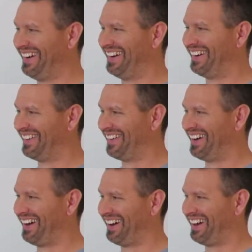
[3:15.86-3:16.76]

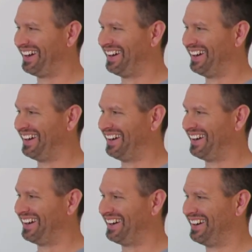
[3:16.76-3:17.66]

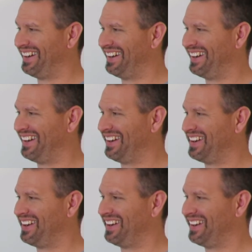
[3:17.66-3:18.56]

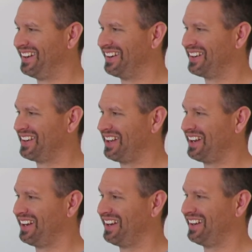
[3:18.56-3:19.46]
[no speech]